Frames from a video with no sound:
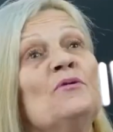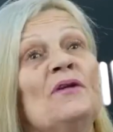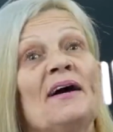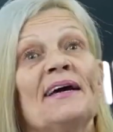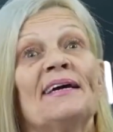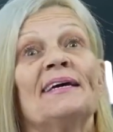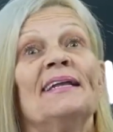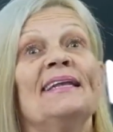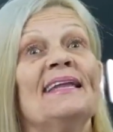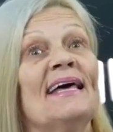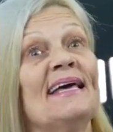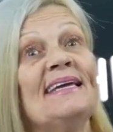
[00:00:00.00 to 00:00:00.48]
feel
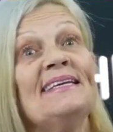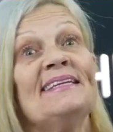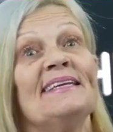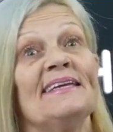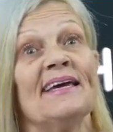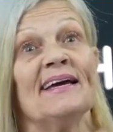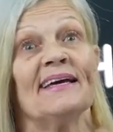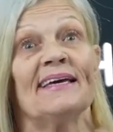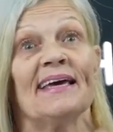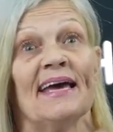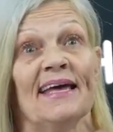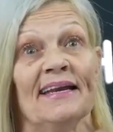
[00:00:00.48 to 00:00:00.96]
like a
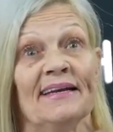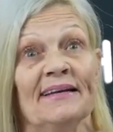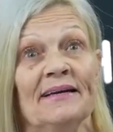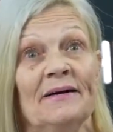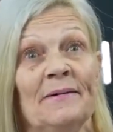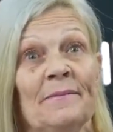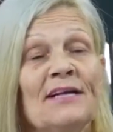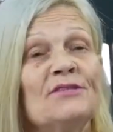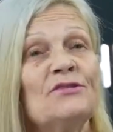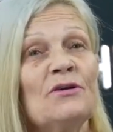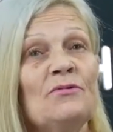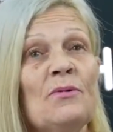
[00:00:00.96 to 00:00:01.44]
lady again.
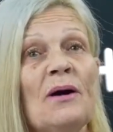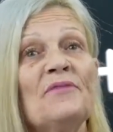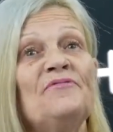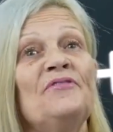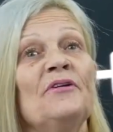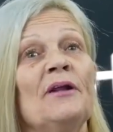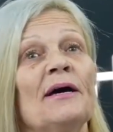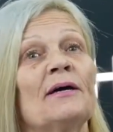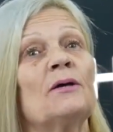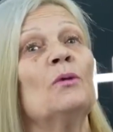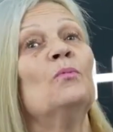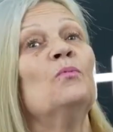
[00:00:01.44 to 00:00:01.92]
I do
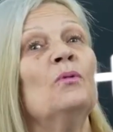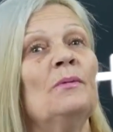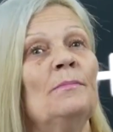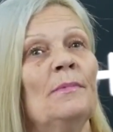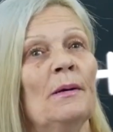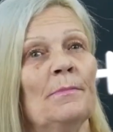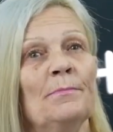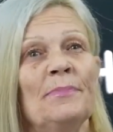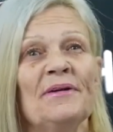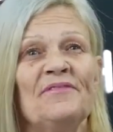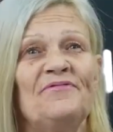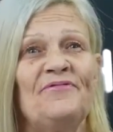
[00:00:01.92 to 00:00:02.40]
not feel like a
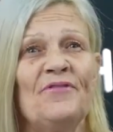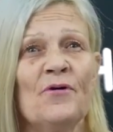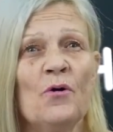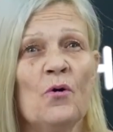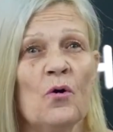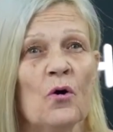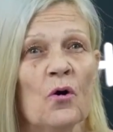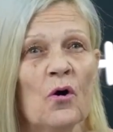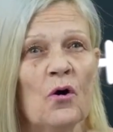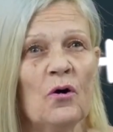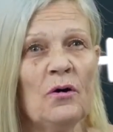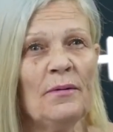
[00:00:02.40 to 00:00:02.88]
woman
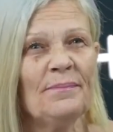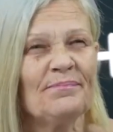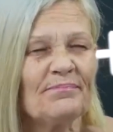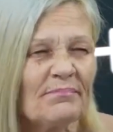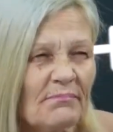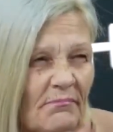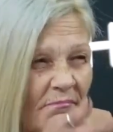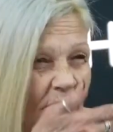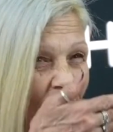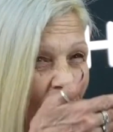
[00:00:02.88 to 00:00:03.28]
before.